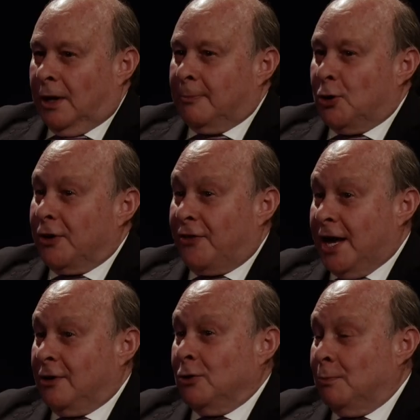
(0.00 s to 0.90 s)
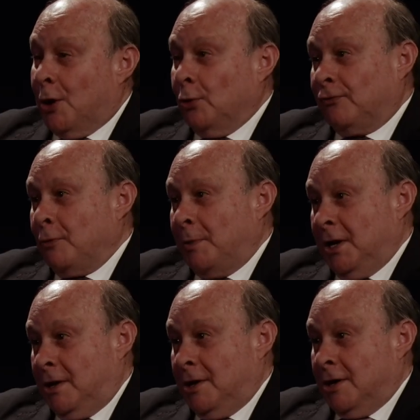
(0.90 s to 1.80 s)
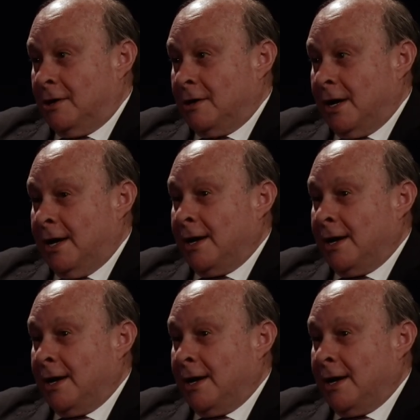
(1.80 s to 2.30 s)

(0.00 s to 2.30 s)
going to thank you both for being here, and I